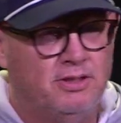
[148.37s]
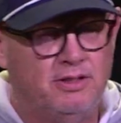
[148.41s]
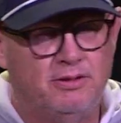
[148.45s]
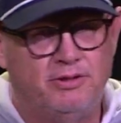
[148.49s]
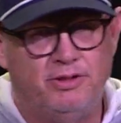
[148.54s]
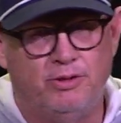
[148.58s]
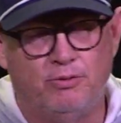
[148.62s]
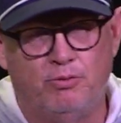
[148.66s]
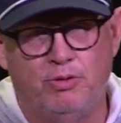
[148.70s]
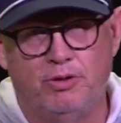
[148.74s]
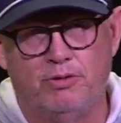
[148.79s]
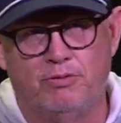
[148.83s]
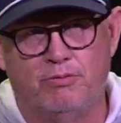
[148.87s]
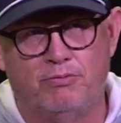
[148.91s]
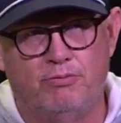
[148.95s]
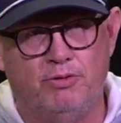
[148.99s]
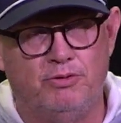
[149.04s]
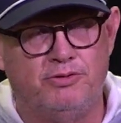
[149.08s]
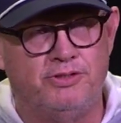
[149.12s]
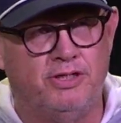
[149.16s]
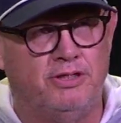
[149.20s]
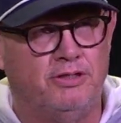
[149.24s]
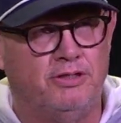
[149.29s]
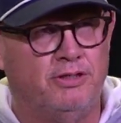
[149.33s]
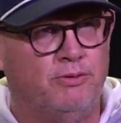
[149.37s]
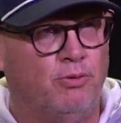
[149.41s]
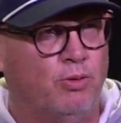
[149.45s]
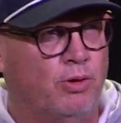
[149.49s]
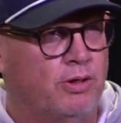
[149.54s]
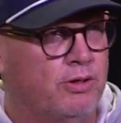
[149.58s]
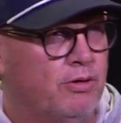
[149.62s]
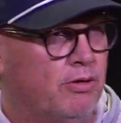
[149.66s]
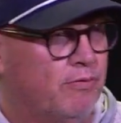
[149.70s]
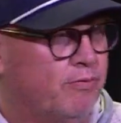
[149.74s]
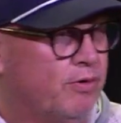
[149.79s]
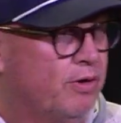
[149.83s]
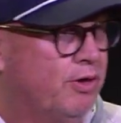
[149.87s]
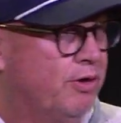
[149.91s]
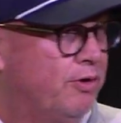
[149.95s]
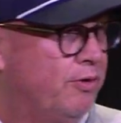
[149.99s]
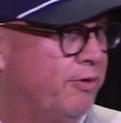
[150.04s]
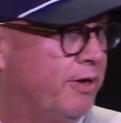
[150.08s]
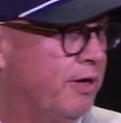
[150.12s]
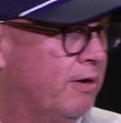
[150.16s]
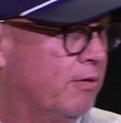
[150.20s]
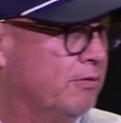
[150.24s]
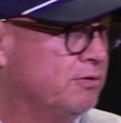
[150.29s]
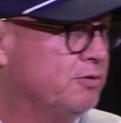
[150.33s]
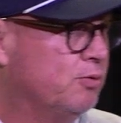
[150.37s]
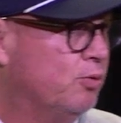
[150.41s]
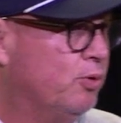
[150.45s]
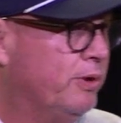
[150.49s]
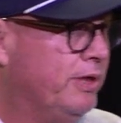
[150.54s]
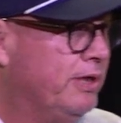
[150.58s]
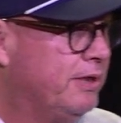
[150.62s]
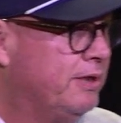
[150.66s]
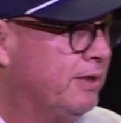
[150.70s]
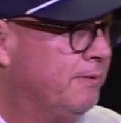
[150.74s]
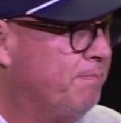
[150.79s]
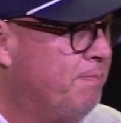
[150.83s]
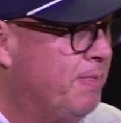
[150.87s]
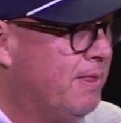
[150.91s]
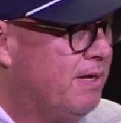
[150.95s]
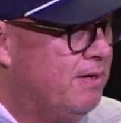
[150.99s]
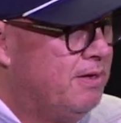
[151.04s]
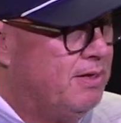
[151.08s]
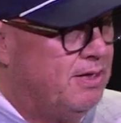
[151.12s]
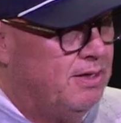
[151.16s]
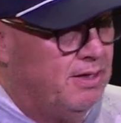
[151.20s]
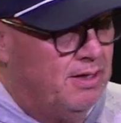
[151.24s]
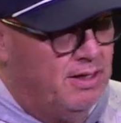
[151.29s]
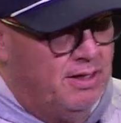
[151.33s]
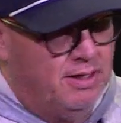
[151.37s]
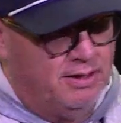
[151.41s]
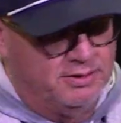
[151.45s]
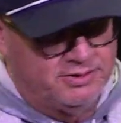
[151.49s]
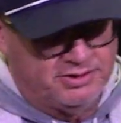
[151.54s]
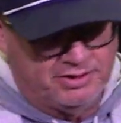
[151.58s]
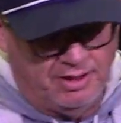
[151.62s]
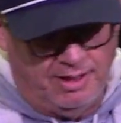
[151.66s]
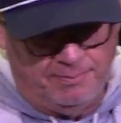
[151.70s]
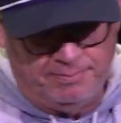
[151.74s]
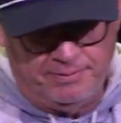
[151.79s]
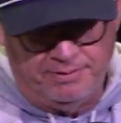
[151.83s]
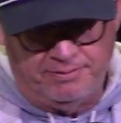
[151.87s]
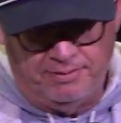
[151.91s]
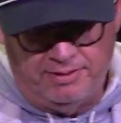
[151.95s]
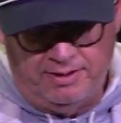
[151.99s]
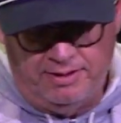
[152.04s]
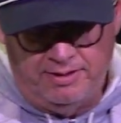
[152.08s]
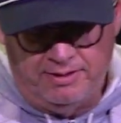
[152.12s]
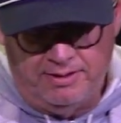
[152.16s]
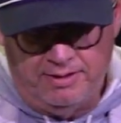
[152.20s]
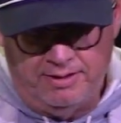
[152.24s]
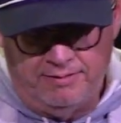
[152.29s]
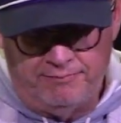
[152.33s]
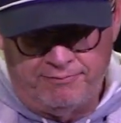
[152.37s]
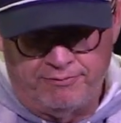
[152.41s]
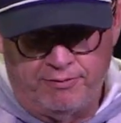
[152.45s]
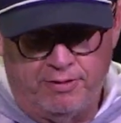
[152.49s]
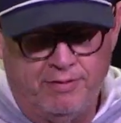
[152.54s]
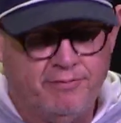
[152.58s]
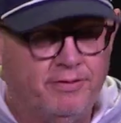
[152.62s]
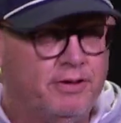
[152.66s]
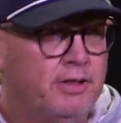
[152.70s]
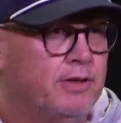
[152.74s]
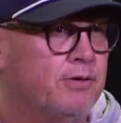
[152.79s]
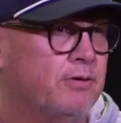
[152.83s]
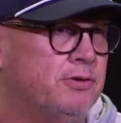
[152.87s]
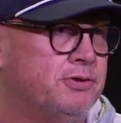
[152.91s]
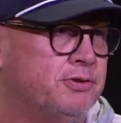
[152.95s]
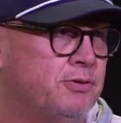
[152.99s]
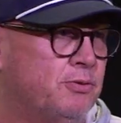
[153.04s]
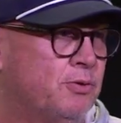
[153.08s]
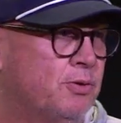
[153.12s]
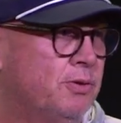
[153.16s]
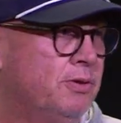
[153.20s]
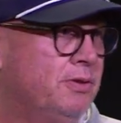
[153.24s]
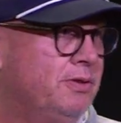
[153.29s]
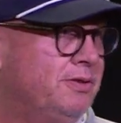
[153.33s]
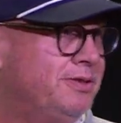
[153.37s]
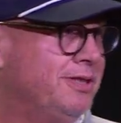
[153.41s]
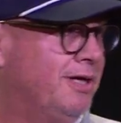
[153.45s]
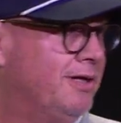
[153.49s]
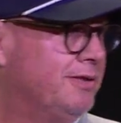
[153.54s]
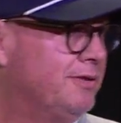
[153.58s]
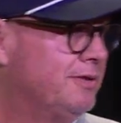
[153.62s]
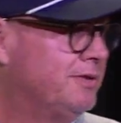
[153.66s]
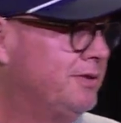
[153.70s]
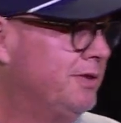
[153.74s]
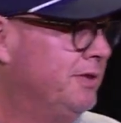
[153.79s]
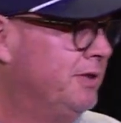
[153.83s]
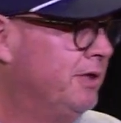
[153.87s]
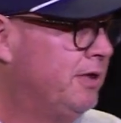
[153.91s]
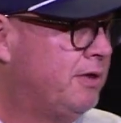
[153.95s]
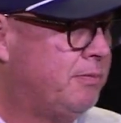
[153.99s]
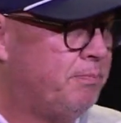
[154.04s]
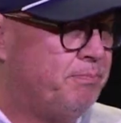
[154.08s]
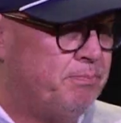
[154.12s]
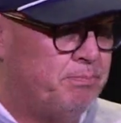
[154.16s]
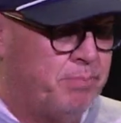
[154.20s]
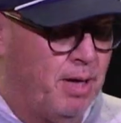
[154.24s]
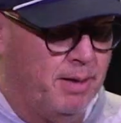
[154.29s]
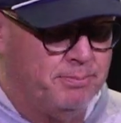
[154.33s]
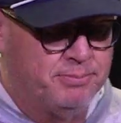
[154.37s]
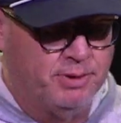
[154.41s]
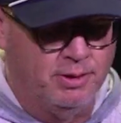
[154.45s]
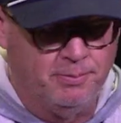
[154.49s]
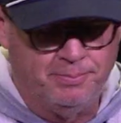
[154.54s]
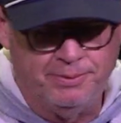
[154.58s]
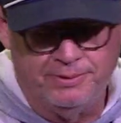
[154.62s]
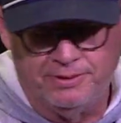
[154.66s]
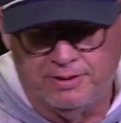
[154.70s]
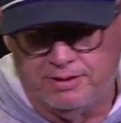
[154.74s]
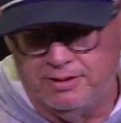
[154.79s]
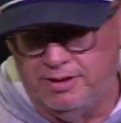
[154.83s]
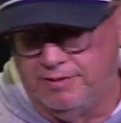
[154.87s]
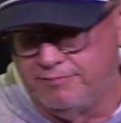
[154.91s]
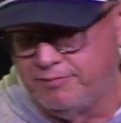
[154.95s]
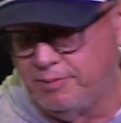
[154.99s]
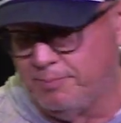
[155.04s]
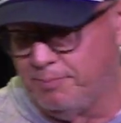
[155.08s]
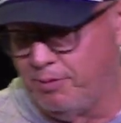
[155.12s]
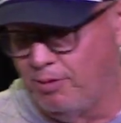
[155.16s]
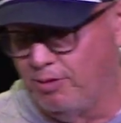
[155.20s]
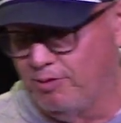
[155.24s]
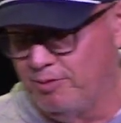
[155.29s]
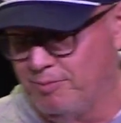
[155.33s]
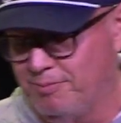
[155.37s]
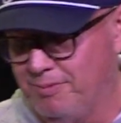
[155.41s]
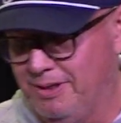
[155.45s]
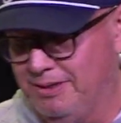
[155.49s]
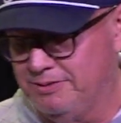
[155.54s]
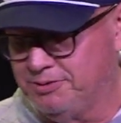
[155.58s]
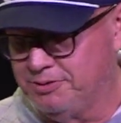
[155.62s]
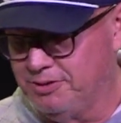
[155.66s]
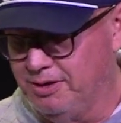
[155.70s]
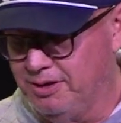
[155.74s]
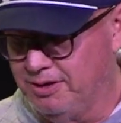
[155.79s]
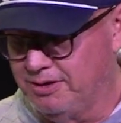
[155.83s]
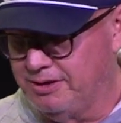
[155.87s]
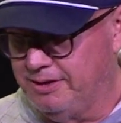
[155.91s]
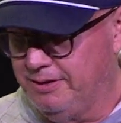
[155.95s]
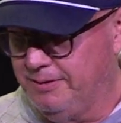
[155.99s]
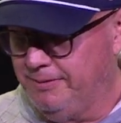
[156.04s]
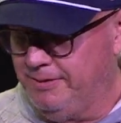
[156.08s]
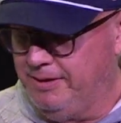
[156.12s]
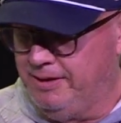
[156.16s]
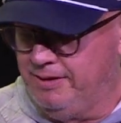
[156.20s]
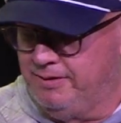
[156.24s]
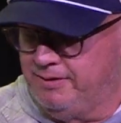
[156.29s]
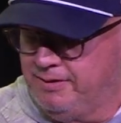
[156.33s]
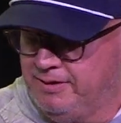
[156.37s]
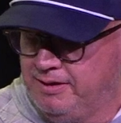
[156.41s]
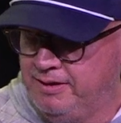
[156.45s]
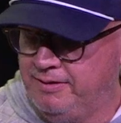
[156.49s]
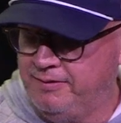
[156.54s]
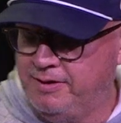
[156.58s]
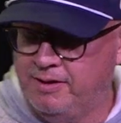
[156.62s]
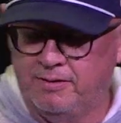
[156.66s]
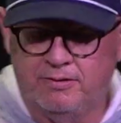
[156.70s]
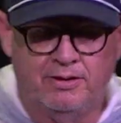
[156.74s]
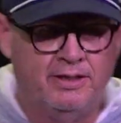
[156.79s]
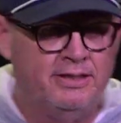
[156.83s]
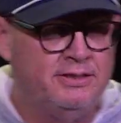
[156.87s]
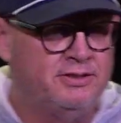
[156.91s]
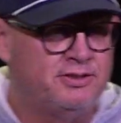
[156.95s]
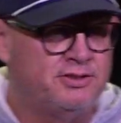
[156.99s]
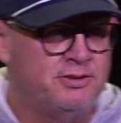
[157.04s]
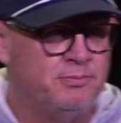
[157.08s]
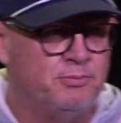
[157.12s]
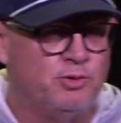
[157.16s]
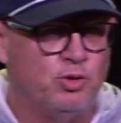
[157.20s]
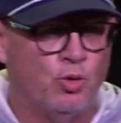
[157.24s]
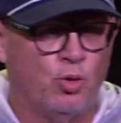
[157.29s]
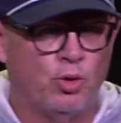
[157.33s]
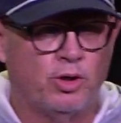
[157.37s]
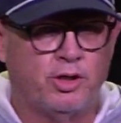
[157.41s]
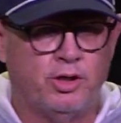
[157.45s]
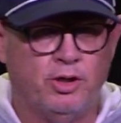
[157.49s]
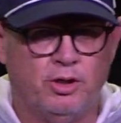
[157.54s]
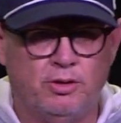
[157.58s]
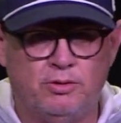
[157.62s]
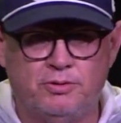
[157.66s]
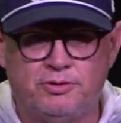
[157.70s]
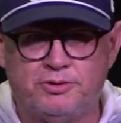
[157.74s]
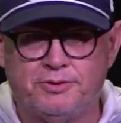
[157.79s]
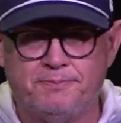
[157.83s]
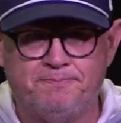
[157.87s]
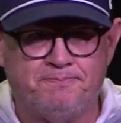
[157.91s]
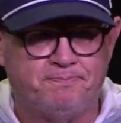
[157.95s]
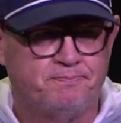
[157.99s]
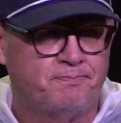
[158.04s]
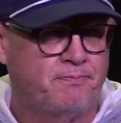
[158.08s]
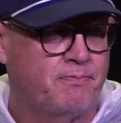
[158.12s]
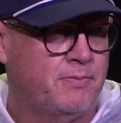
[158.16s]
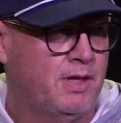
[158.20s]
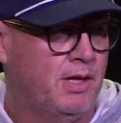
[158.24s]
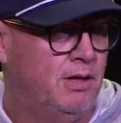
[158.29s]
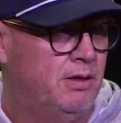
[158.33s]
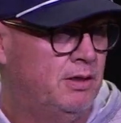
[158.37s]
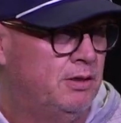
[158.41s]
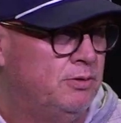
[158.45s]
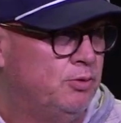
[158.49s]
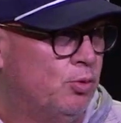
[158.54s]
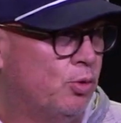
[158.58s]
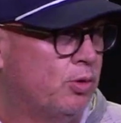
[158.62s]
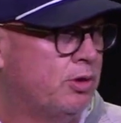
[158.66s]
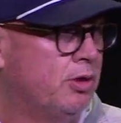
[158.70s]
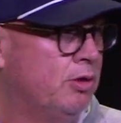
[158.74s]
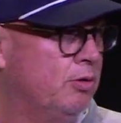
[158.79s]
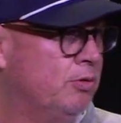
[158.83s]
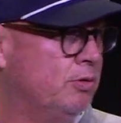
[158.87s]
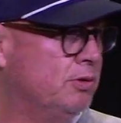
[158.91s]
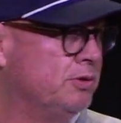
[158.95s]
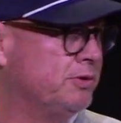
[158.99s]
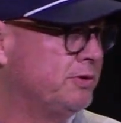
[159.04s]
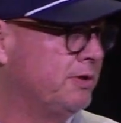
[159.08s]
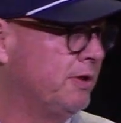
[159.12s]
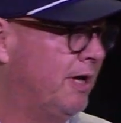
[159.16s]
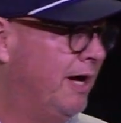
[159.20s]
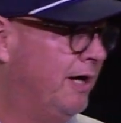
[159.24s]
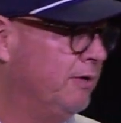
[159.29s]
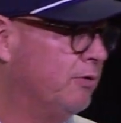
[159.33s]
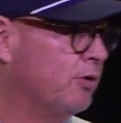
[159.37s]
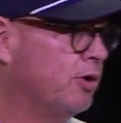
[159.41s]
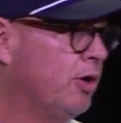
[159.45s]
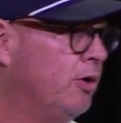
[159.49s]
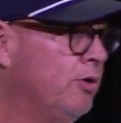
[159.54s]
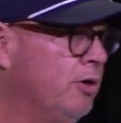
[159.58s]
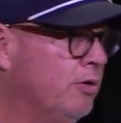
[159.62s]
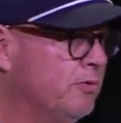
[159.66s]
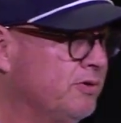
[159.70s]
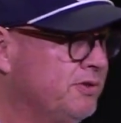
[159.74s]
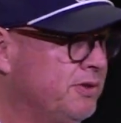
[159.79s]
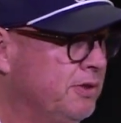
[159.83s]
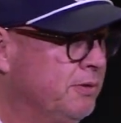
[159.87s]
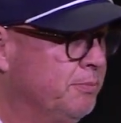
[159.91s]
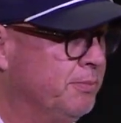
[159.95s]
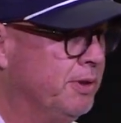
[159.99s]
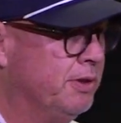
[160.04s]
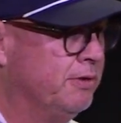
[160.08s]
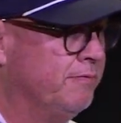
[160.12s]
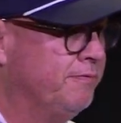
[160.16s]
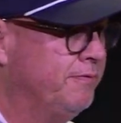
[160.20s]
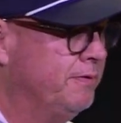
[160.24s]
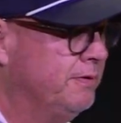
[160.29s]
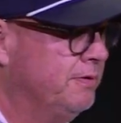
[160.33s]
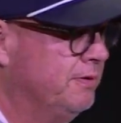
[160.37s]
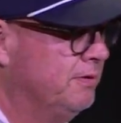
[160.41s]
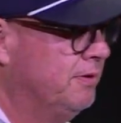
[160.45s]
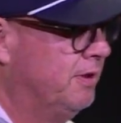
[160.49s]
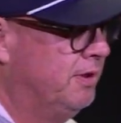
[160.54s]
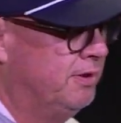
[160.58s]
We were routinely working over 100 hours a week. And I stopped in front of a liquor store in Johnson City, popped open the glove compartment of my truck, and there laid some Norcos. Norco is hydrocodone acetaminophen.